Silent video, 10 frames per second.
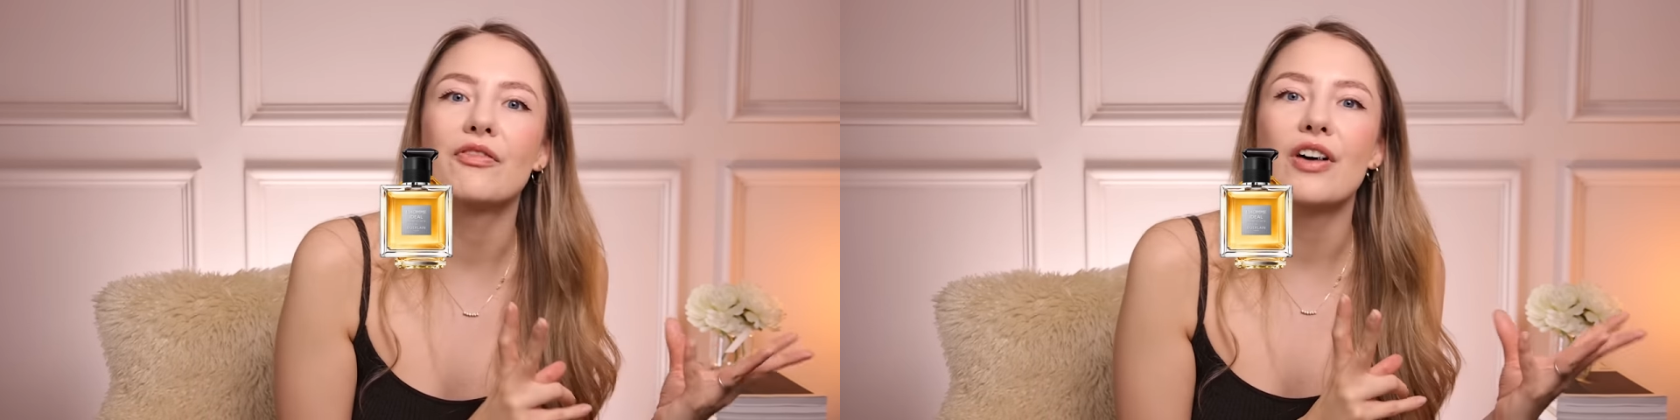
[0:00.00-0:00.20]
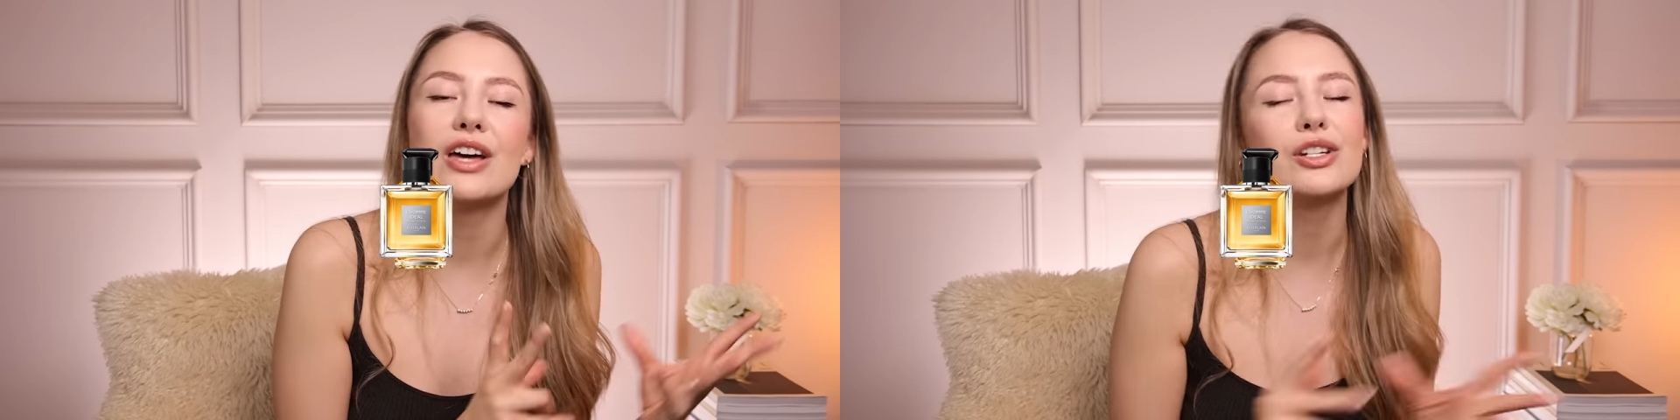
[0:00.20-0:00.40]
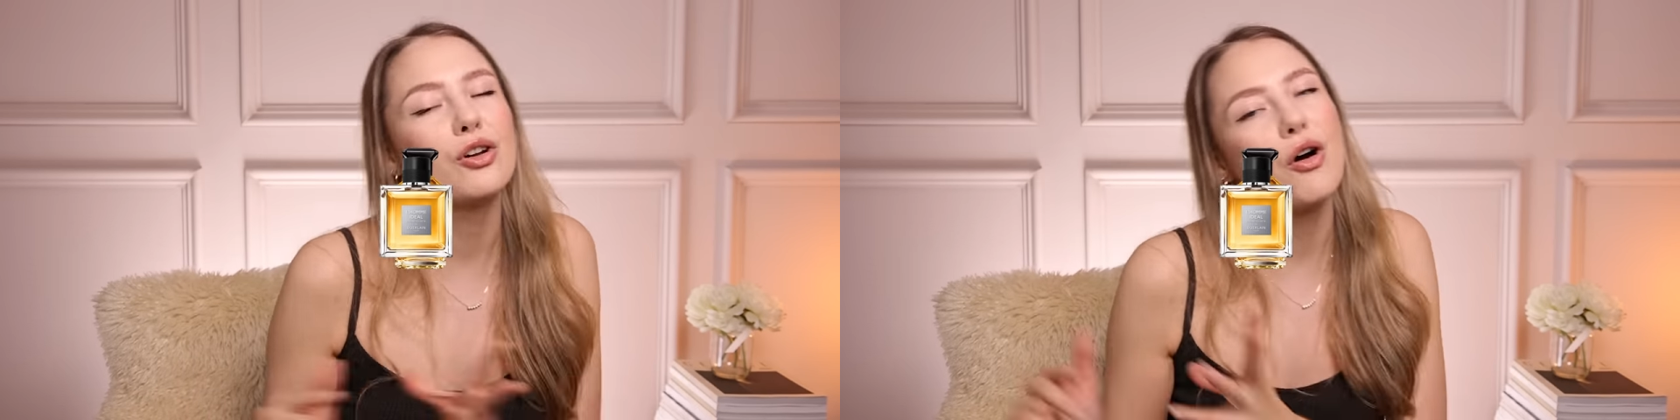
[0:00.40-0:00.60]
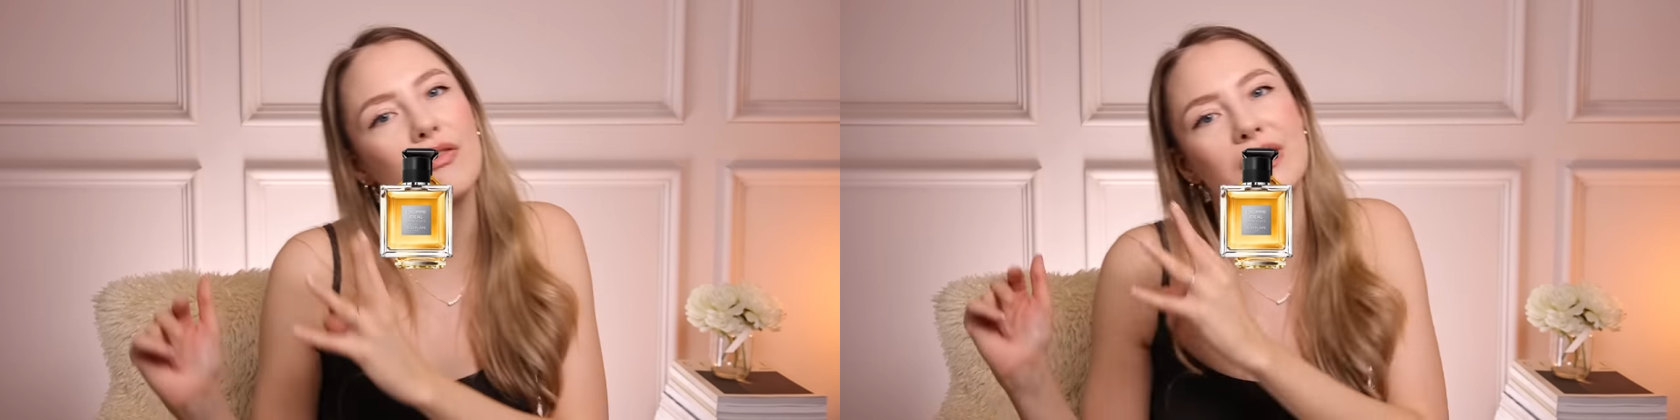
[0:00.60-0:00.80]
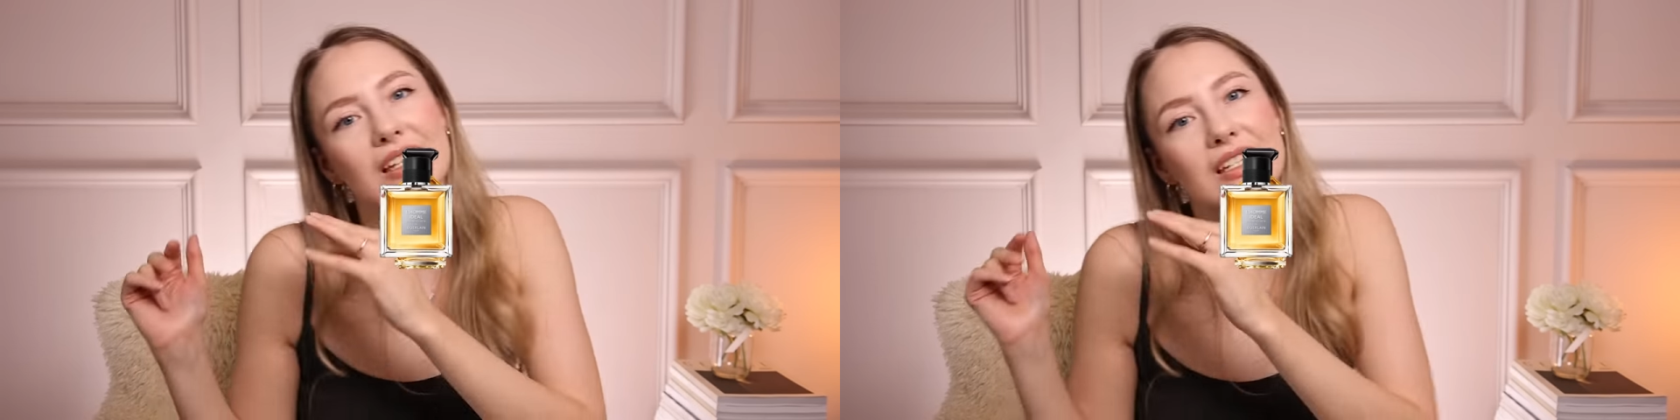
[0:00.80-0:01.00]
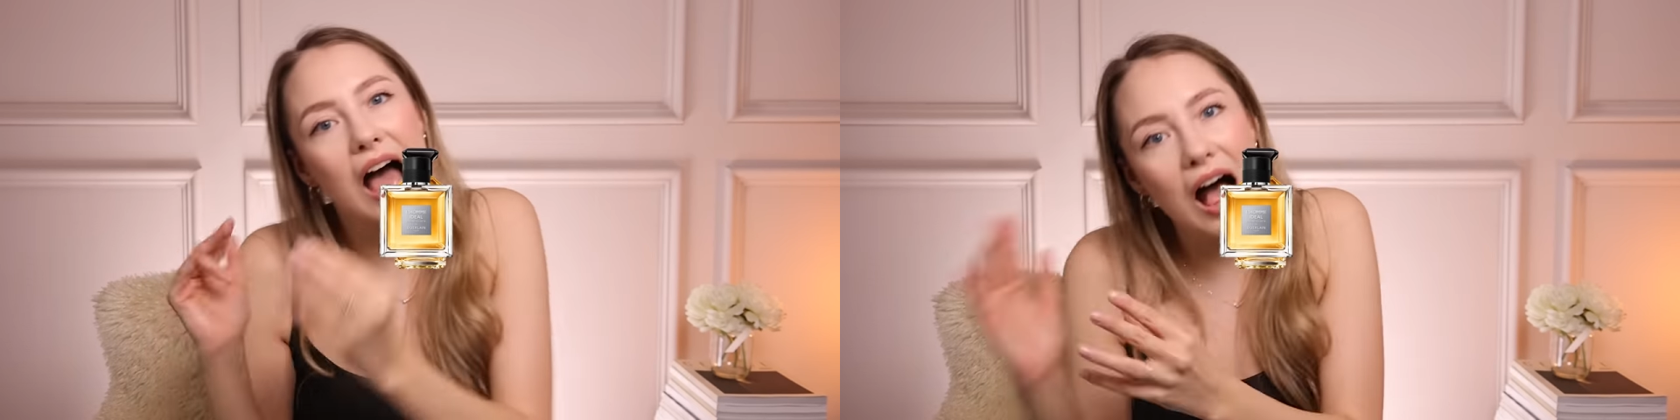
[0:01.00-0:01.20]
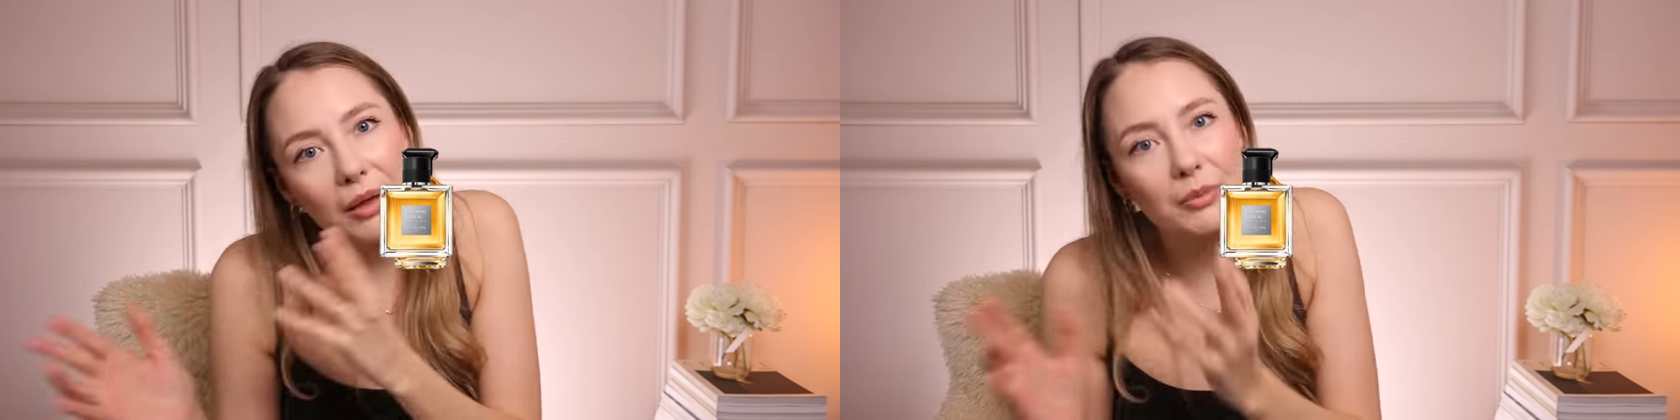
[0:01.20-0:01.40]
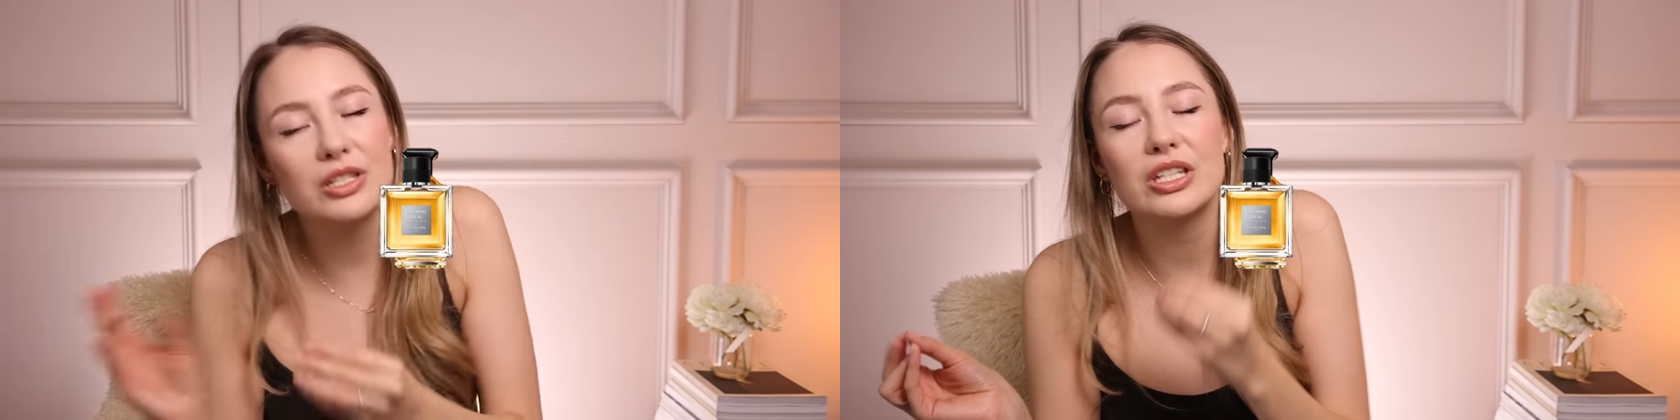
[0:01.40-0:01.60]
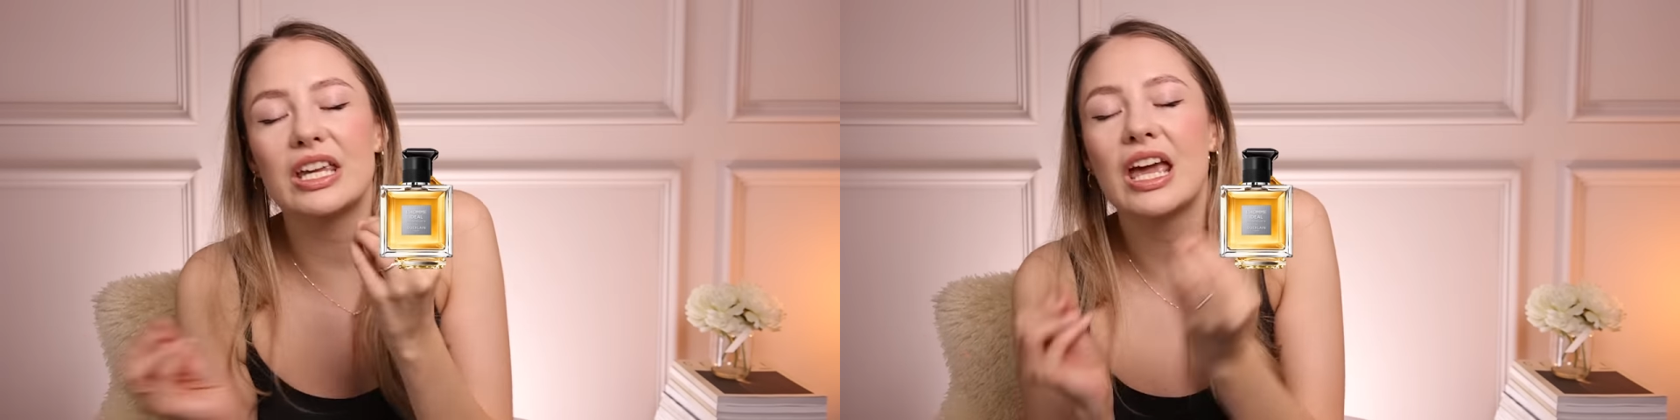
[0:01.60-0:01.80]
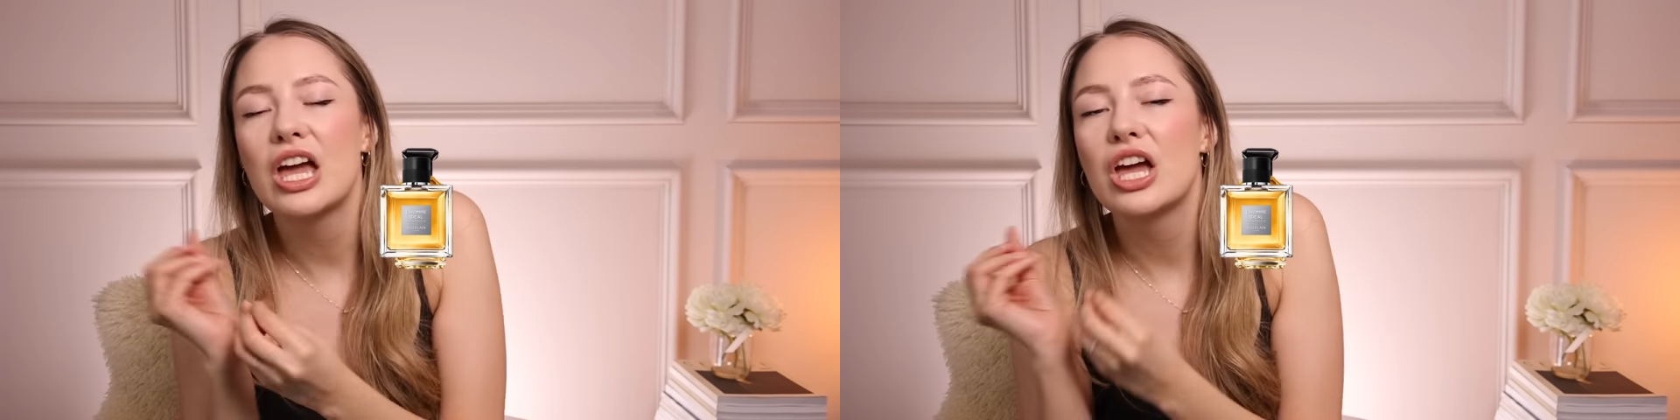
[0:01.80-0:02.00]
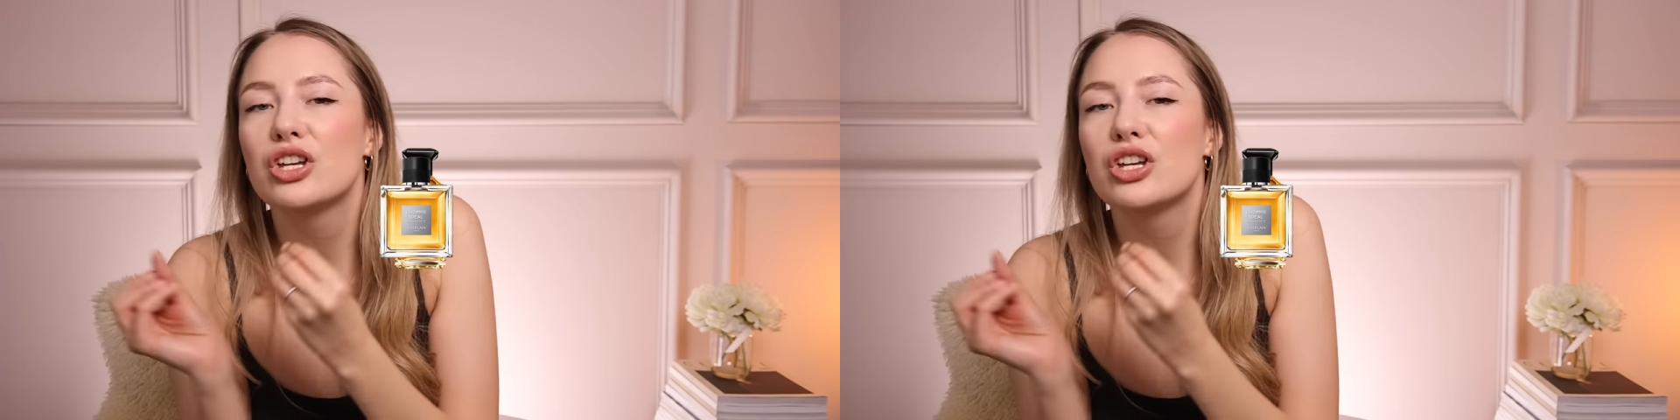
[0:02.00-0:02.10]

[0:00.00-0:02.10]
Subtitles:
version of that almondy